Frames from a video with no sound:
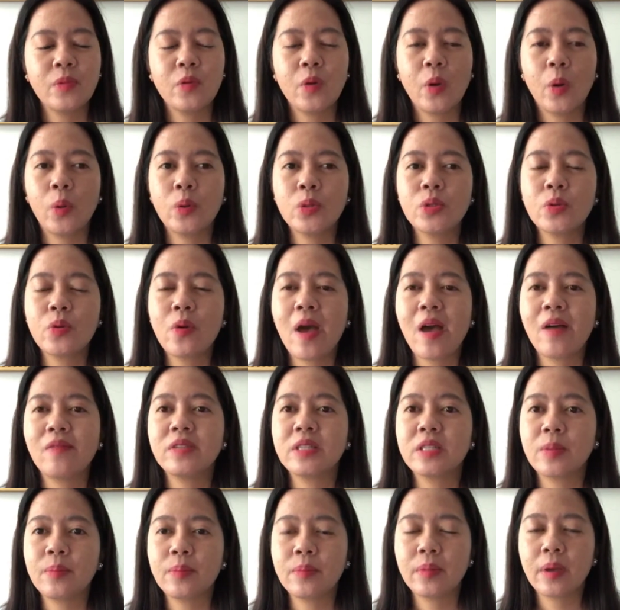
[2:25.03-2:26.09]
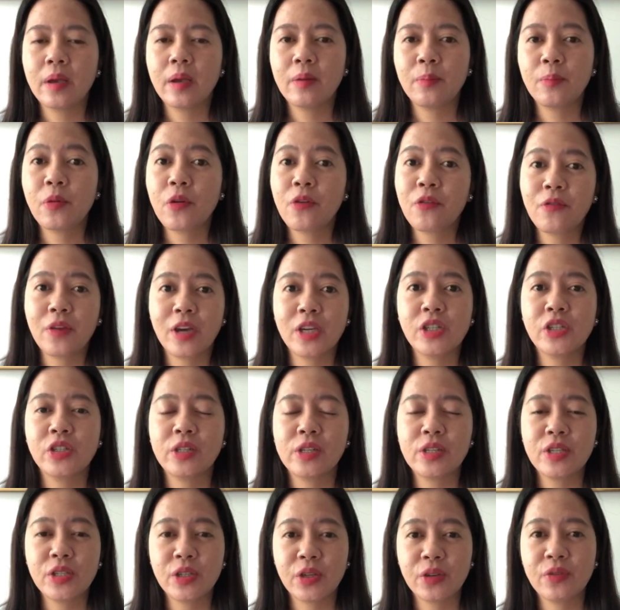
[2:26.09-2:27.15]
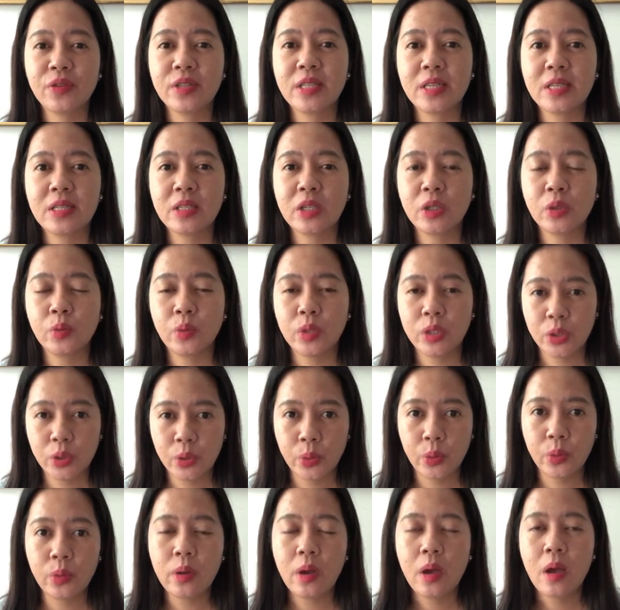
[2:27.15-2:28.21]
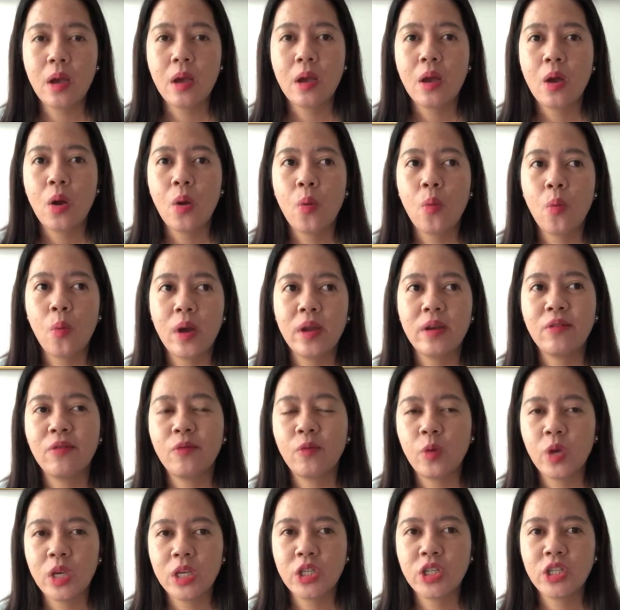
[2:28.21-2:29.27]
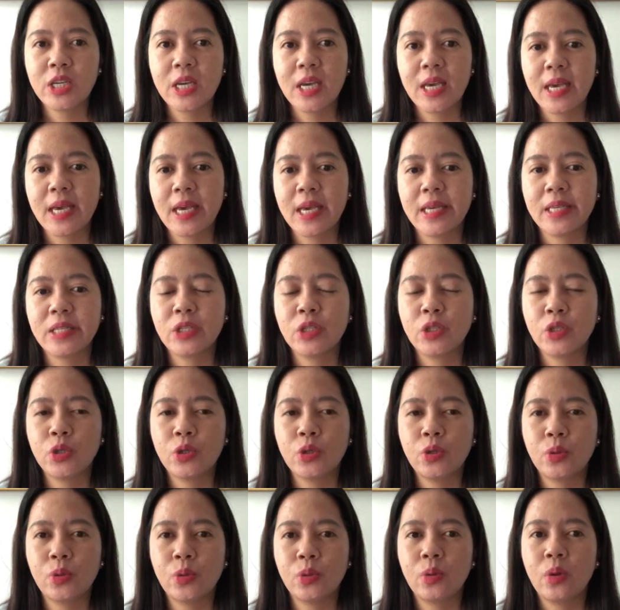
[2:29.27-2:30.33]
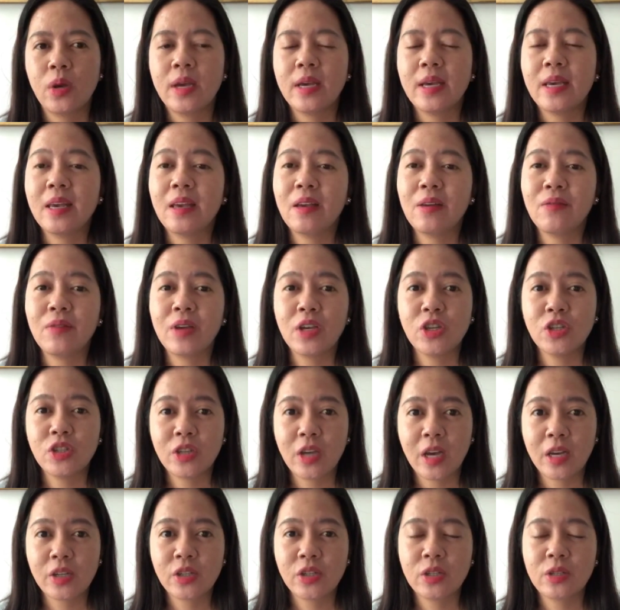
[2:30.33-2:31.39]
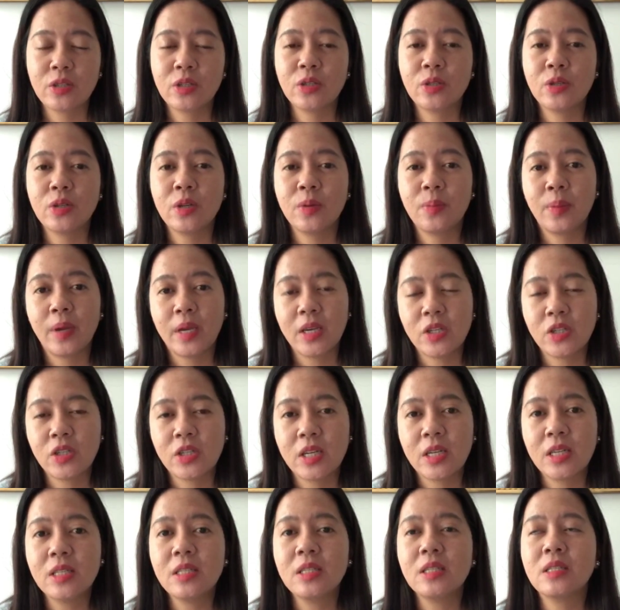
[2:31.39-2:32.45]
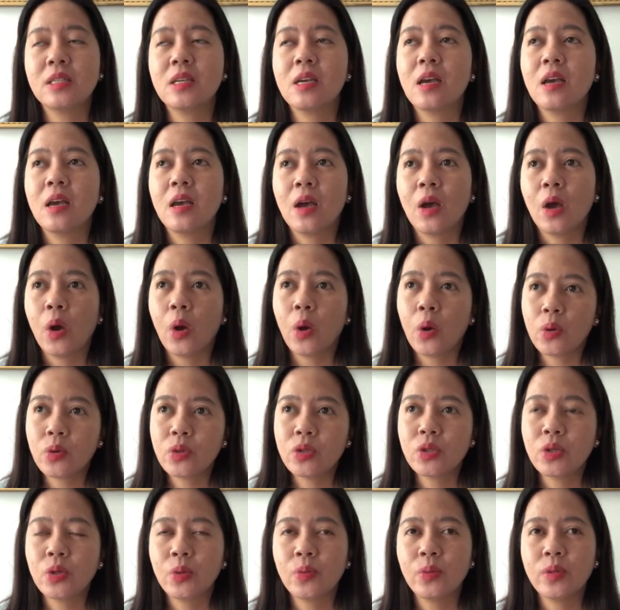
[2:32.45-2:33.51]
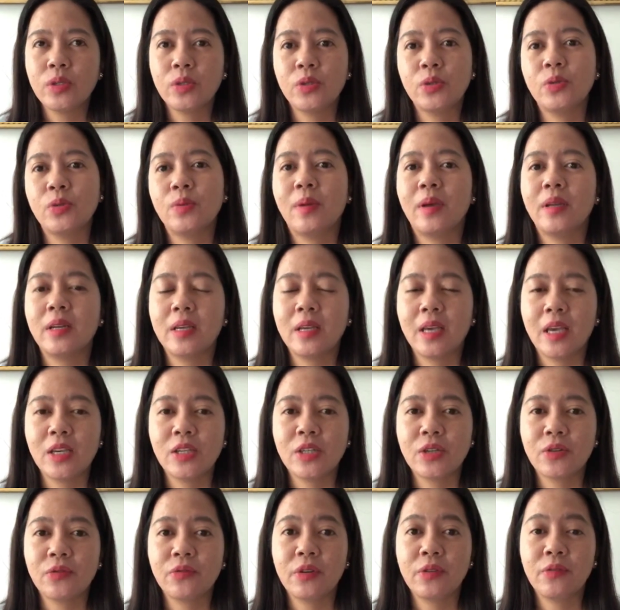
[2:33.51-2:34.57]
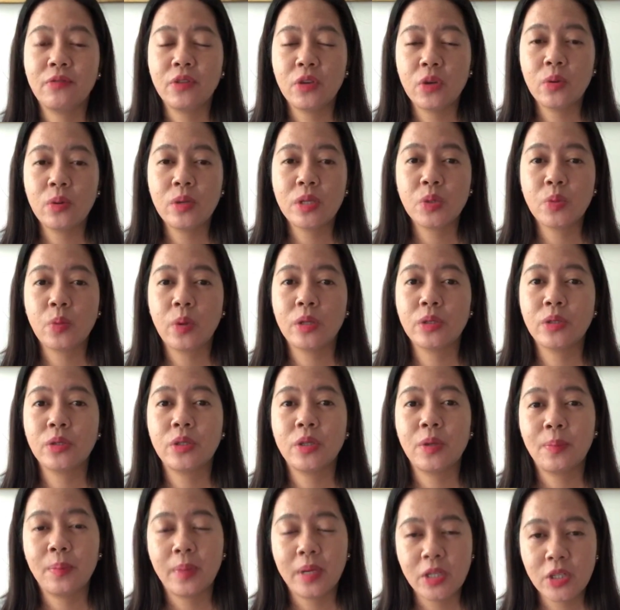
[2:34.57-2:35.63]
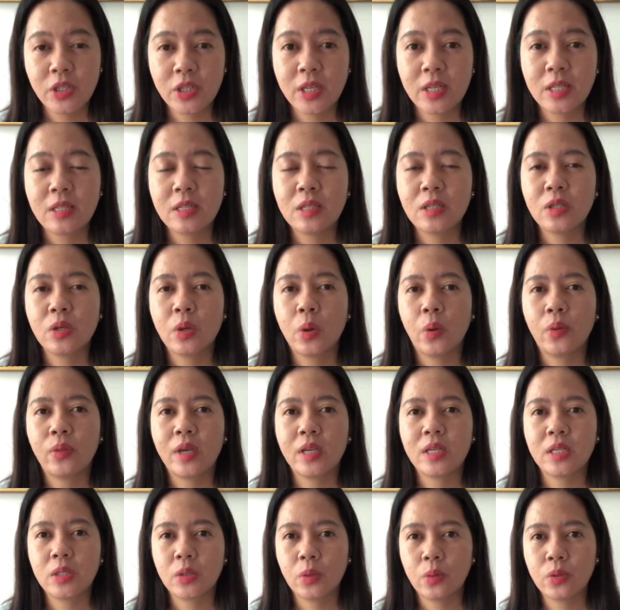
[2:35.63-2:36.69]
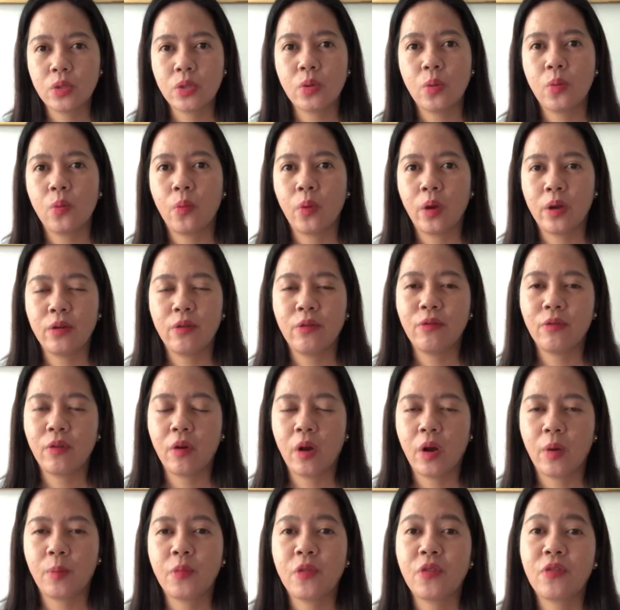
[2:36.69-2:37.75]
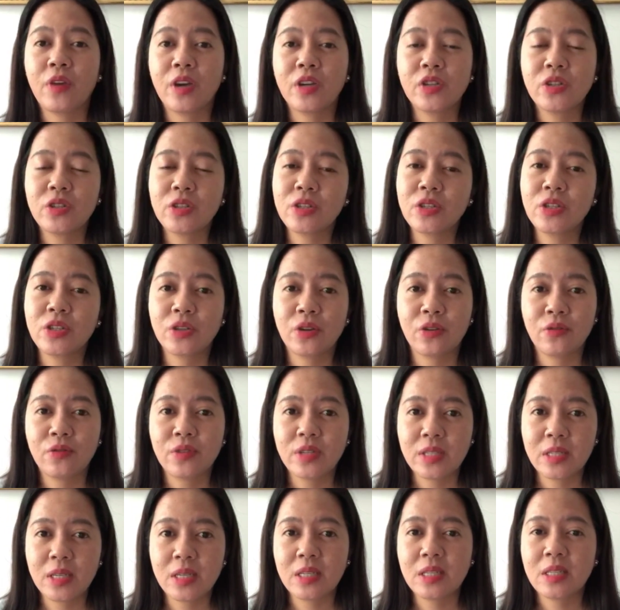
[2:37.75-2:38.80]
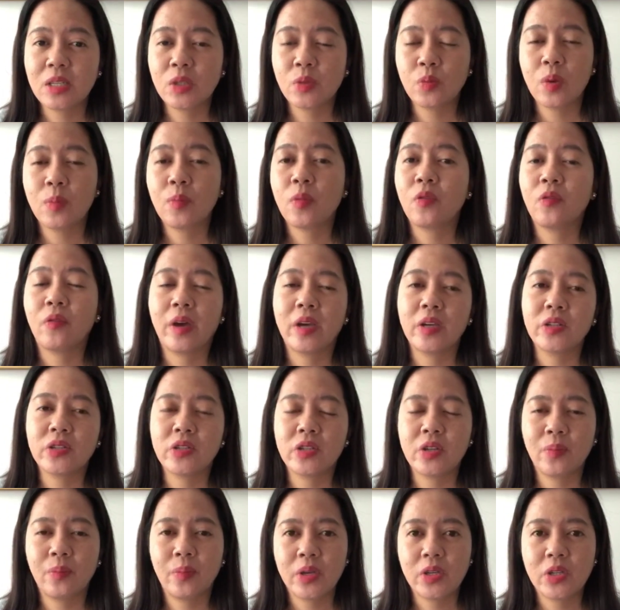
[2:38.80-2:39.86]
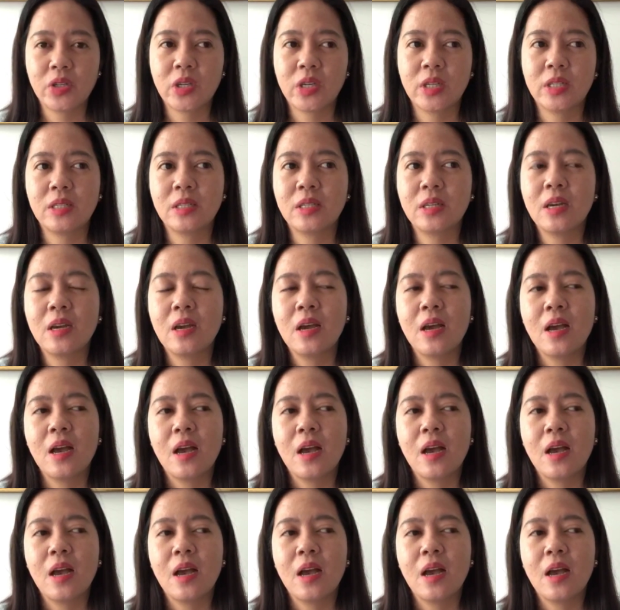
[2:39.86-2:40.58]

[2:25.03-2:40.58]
We also have some professional services that we do, one of which is to give injections to the patient. Also, we do medication review as well to the patient. So that's also one of our professional services that we provide to the patient.